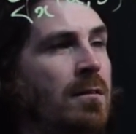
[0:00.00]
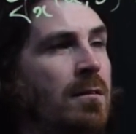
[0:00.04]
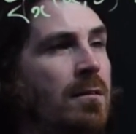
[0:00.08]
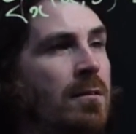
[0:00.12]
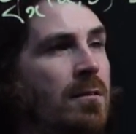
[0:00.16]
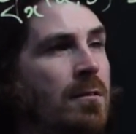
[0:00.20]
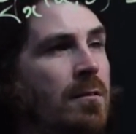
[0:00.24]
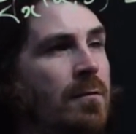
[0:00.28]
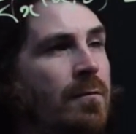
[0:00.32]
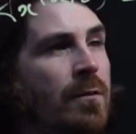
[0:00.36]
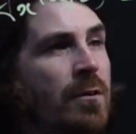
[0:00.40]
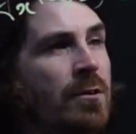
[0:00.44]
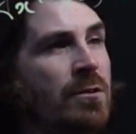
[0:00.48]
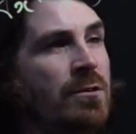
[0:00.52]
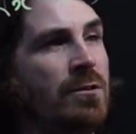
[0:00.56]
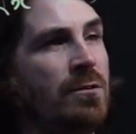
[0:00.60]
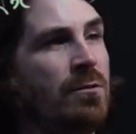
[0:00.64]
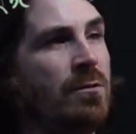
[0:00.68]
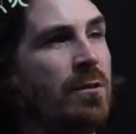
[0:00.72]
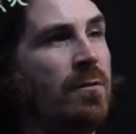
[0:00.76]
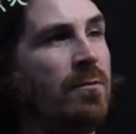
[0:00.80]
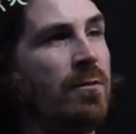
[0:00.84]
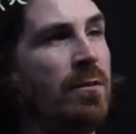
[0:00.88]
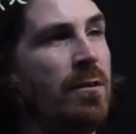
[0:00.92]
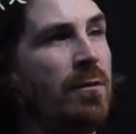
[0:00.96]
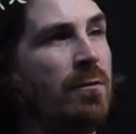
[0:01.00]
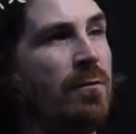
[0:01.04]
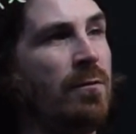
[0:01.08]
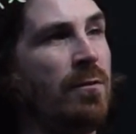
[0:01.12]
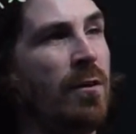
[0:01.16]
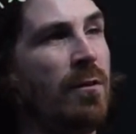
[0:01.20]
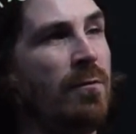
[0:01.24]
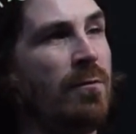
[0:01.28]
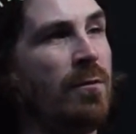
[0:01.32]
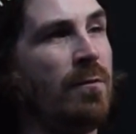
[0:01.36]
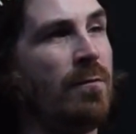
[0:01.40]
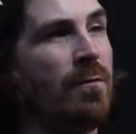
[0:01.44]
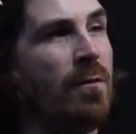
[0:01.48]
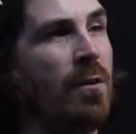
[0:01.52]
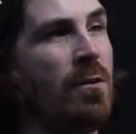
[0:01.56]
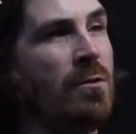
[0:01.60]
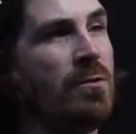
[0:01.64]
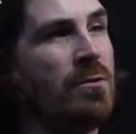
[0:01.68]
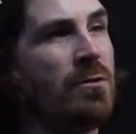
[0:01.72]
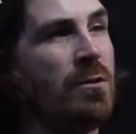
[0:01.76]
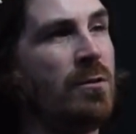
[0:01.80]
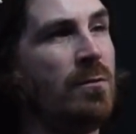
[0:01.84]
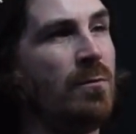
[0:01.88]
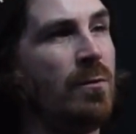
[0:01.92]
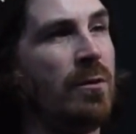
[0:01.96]
the first derivative of the
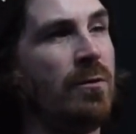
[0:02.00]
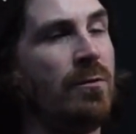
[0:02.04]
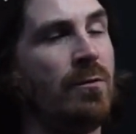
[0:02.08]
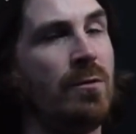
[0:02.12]
function with